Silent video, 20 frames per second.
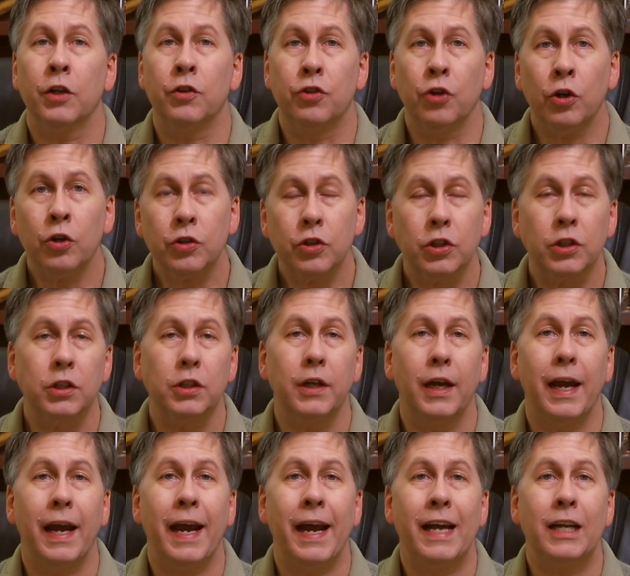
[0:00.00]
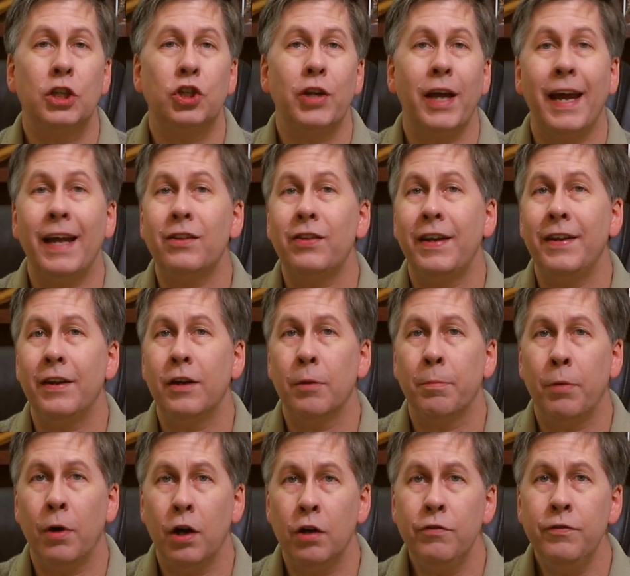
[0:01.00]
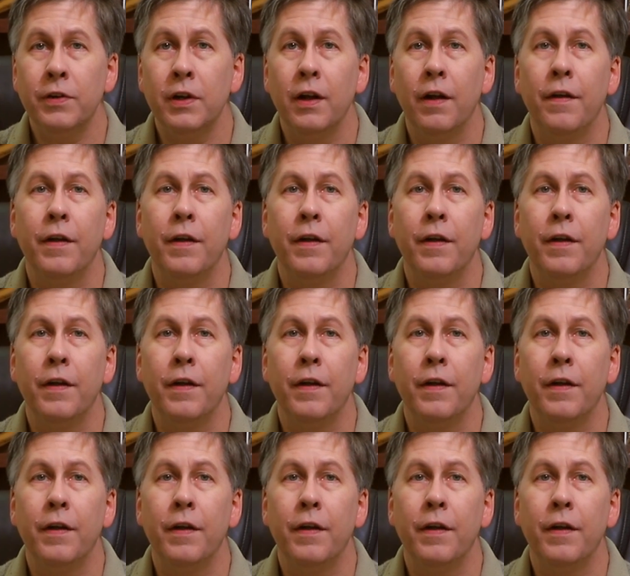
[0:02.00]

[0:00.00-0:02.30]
adults aged 18 and above,